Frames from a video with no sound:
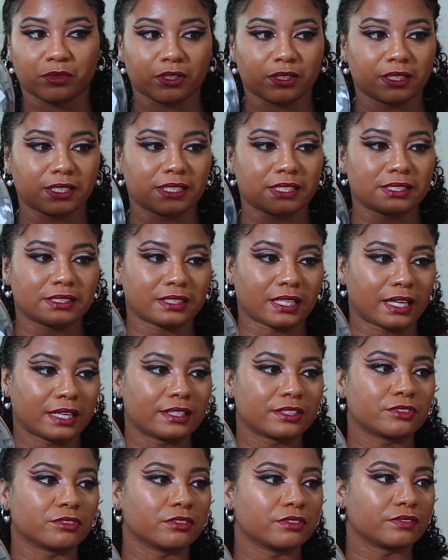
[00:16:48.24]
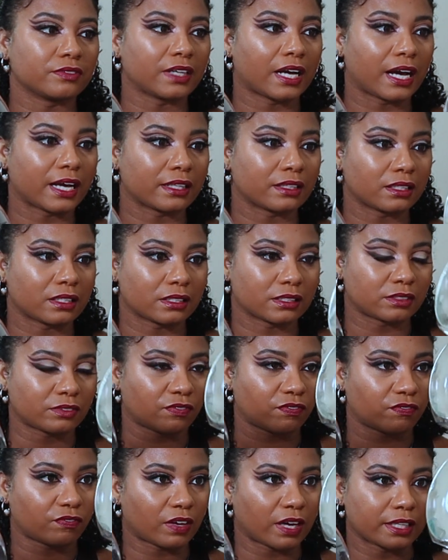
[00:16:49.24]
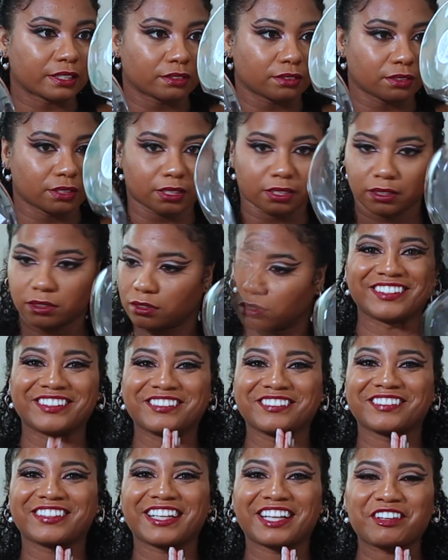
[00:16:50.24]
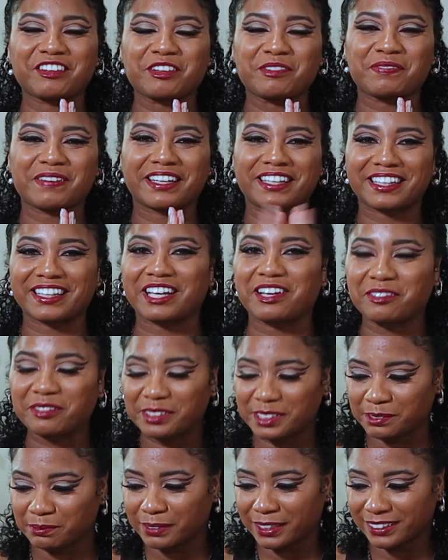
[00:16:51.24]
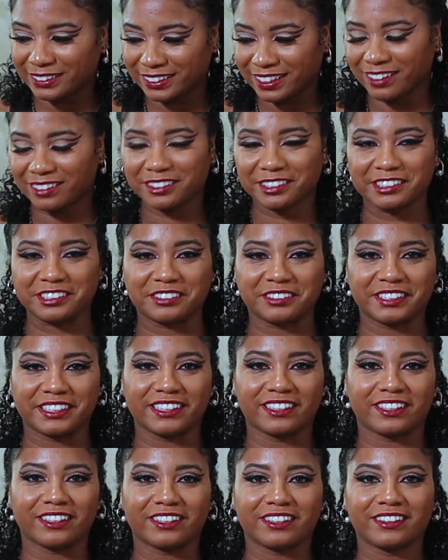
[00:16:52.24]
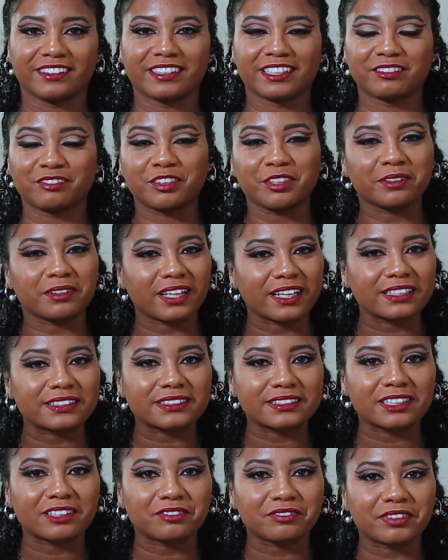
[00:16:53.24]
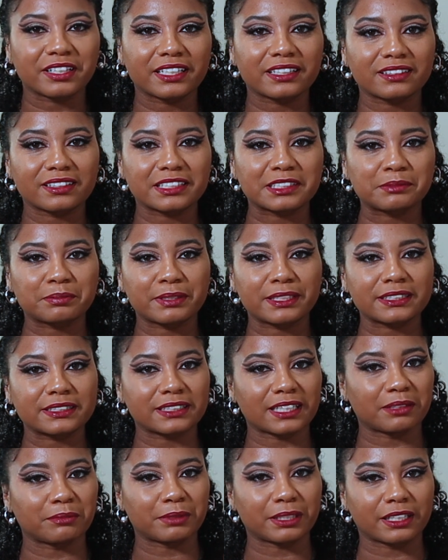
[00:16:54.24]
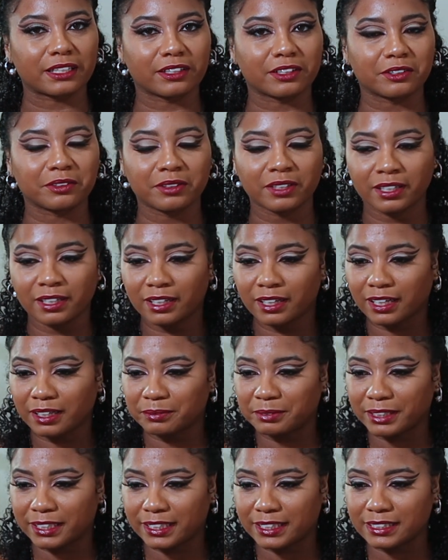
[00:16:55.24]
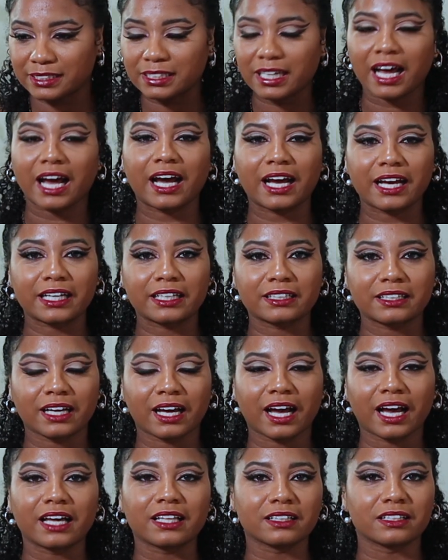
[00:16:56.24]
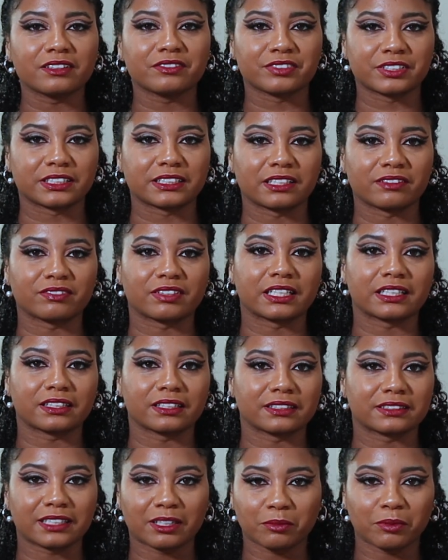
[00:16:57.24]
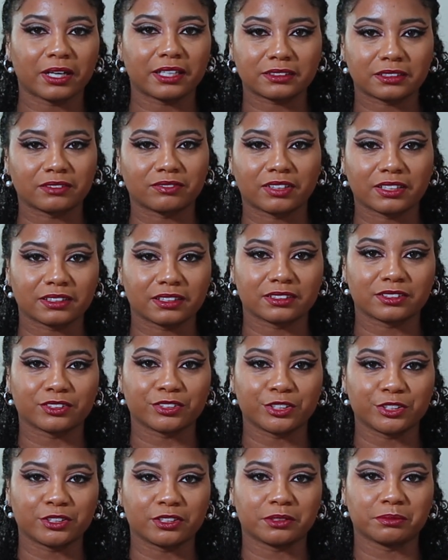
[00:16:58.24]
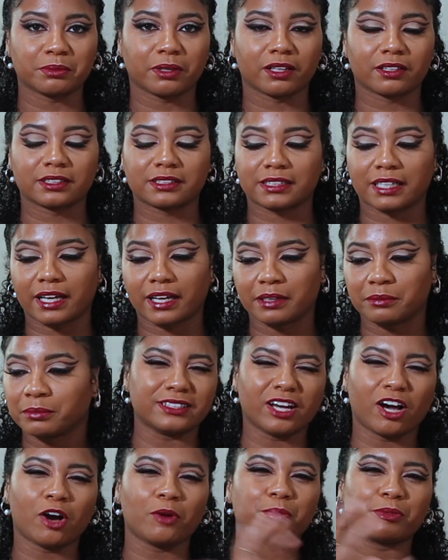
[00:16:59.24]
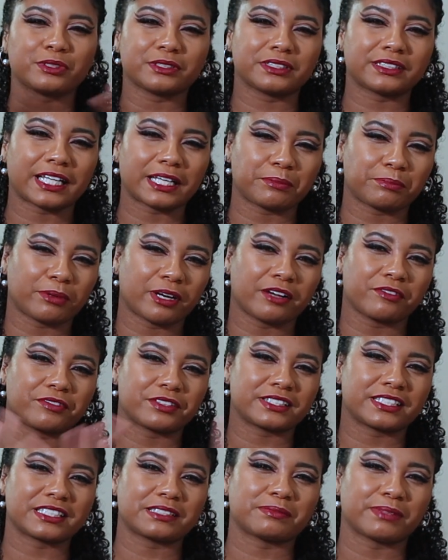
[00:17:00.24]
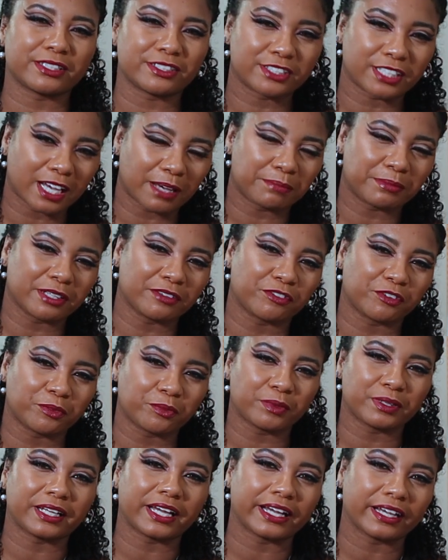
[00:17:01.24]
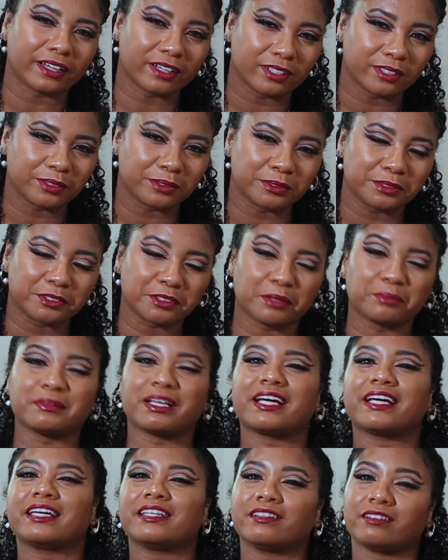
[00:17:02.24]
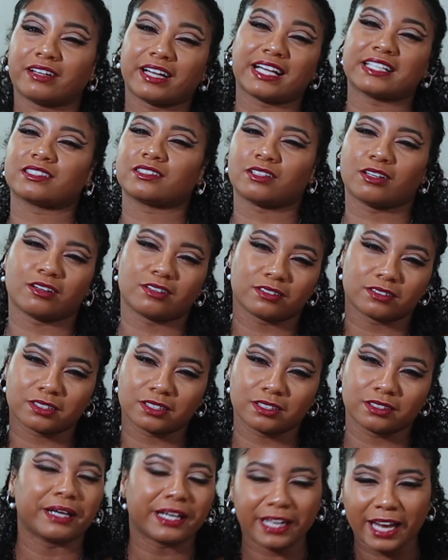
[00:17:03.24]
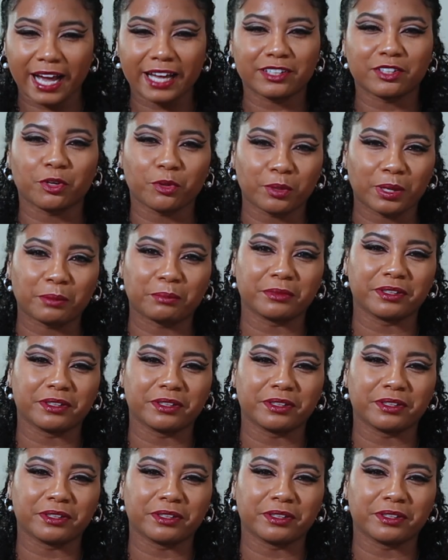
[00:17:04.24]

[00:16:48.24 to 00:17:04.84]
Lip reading: really excited to have gotten these finally. Okay, everybody, that was my Dollar Tree haul. If you like stuff like this, please let me know, because I live for stuff like this. I watch stuff like this on YouTube all the time. Almost like prefaces my shopping for when I go, so I'm not in there as long, but I know what I'm